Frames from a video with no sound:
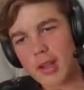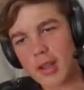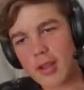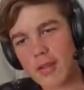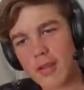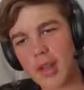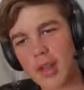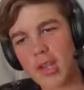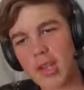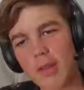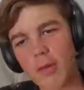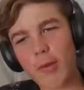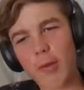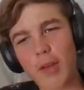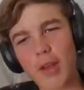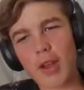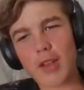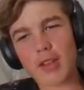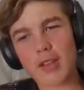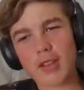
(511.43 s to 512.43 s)
If any of you
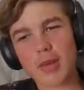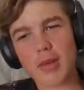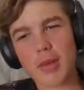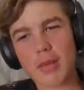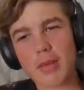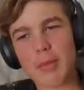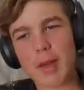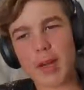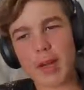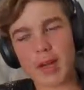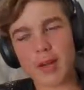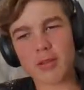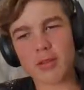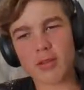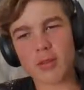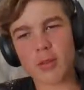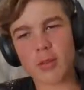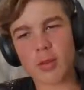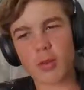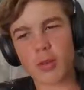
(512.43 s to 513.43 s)
guys can beat my high
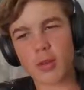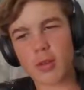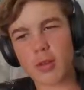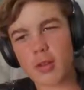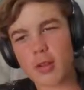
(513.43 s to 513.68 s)
score.